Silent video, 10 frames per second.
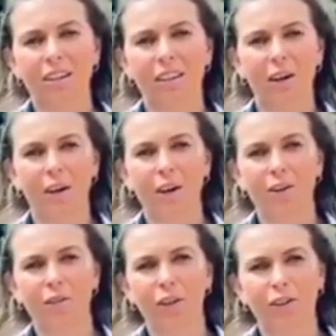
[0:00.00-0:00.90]
There are
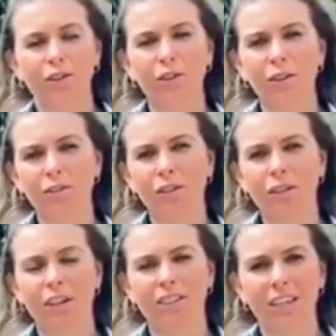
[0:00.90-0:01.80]
over
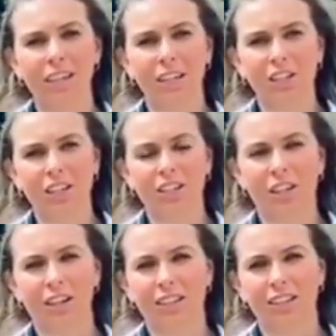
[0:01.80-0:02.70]
230 NHS
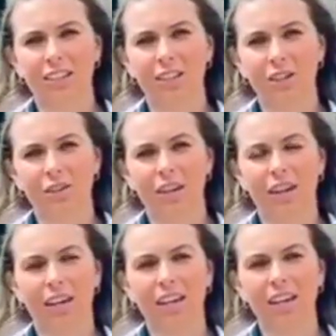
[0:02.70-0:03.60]
charities in the
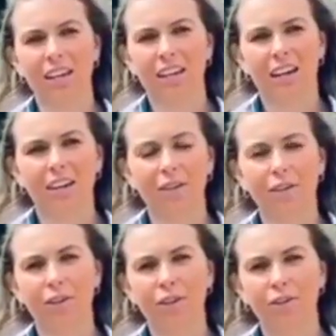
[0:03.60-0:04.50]
UK, and they
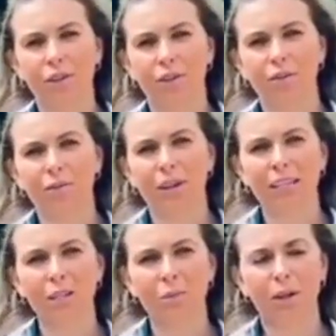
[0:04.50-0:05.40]
focus on
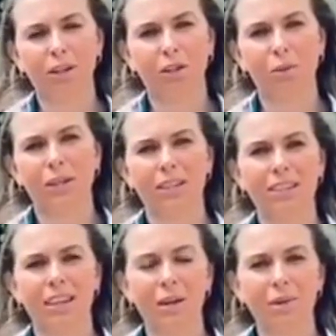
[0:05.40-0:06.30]
raising money so we can
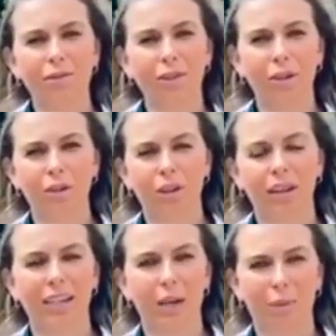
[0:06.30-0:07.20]
stay well for longer
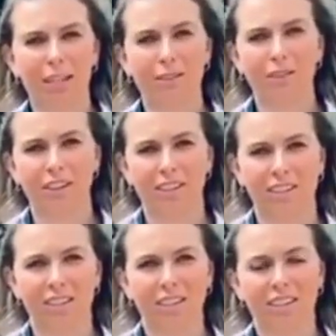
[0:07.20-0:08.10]
and get better
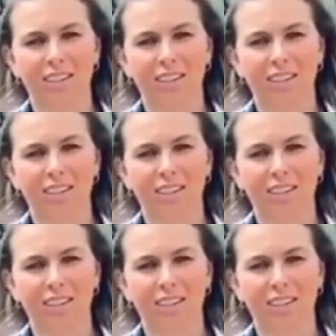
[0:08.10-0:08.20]
faster.